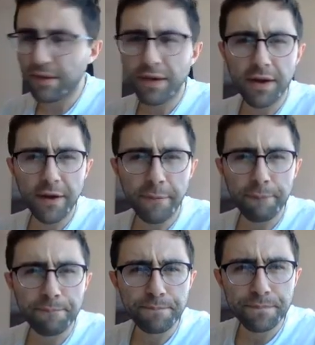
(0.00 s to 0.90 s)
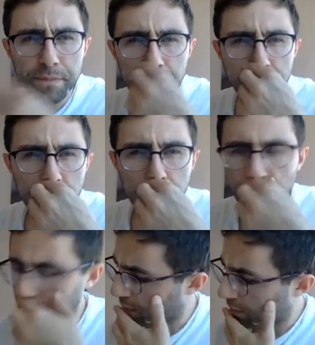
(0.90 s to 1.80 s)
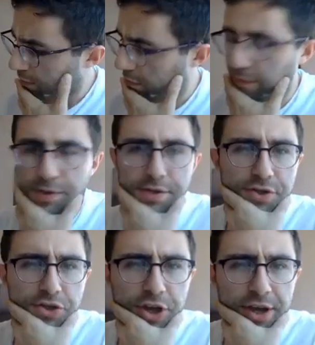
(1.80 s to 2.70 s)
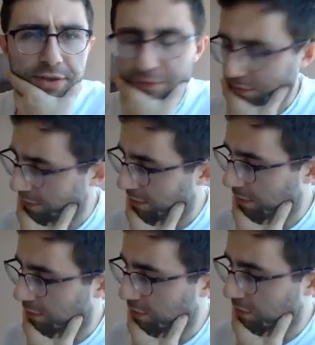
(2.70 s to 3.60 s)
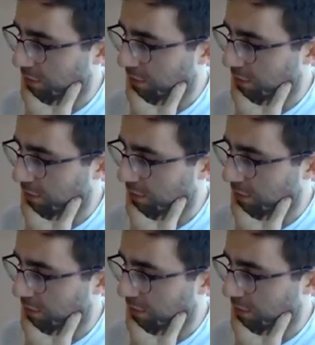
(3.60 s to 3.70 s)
So let me just check there's nothing gone